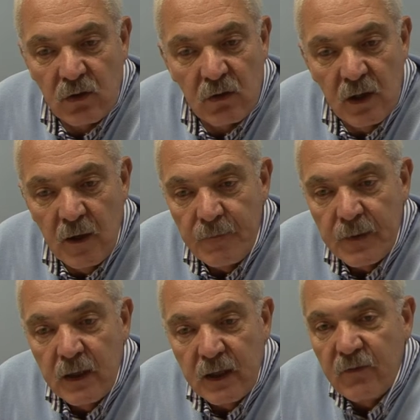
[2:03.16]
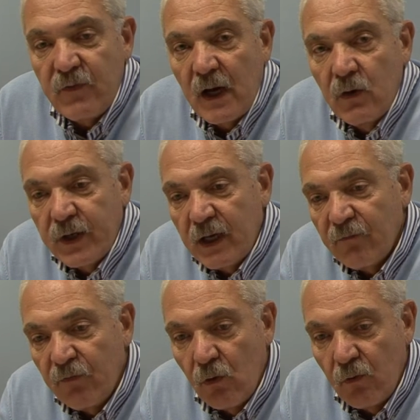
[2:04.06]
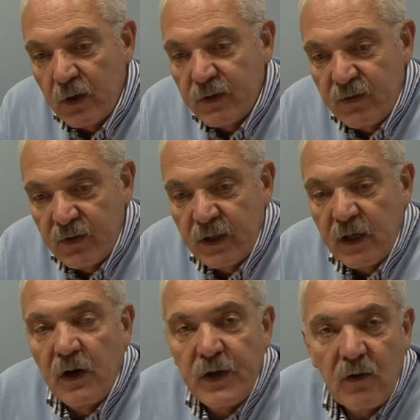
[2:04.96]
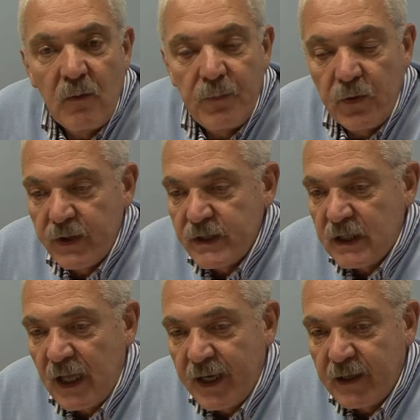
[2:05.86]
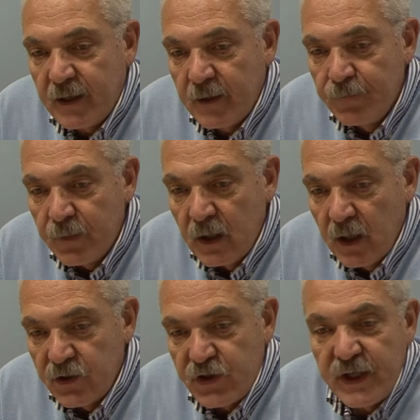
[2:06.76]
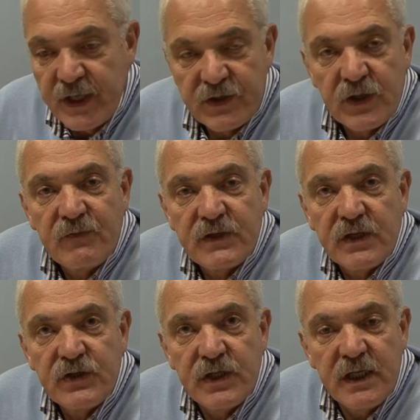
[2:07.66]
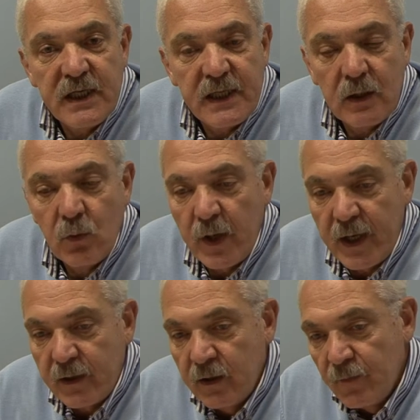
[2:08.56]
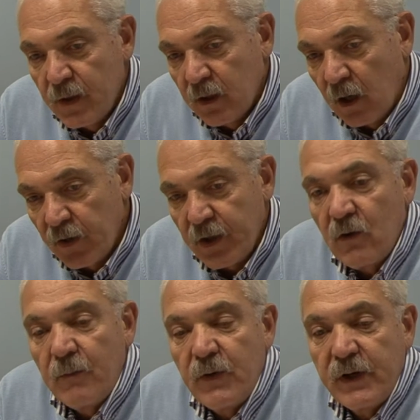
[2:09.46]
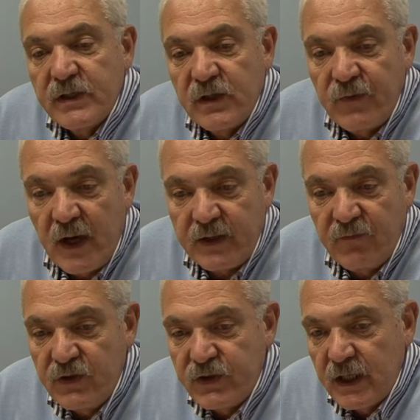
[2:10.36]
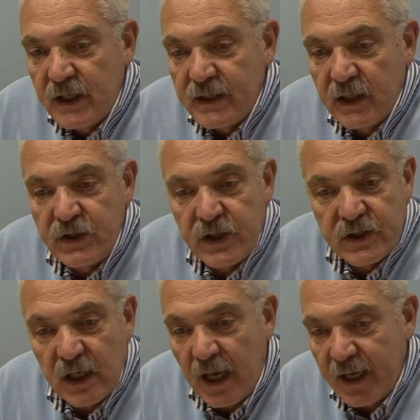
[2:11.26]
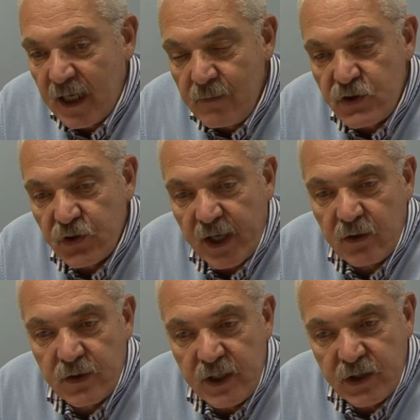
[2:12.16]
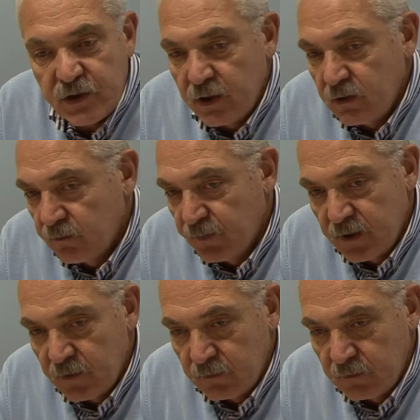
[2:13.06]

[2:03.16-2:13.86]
role. If you are looking forward, then other components like uh, generic service engineering, where other components of the artificial intelligence like image recognition,